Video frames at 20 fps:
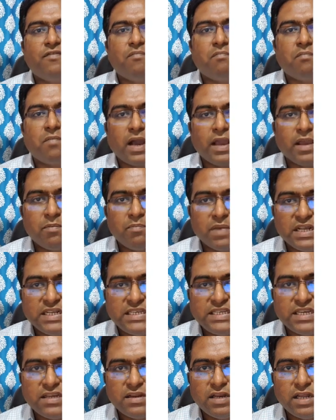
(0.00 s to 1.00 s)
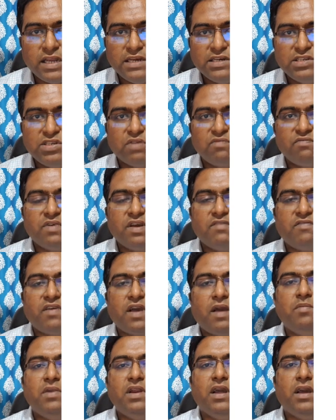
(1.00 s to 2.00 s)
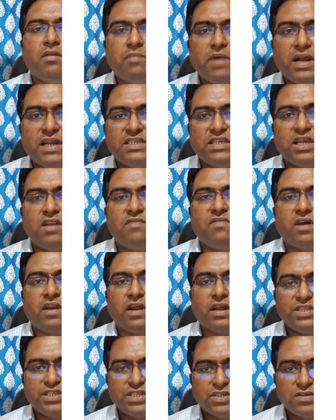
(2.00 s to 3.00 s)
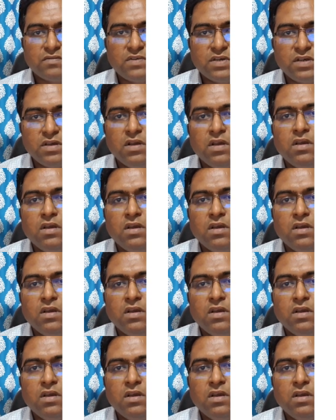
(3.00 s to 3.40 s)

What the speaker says: my basic needs of my family and myself are achieved,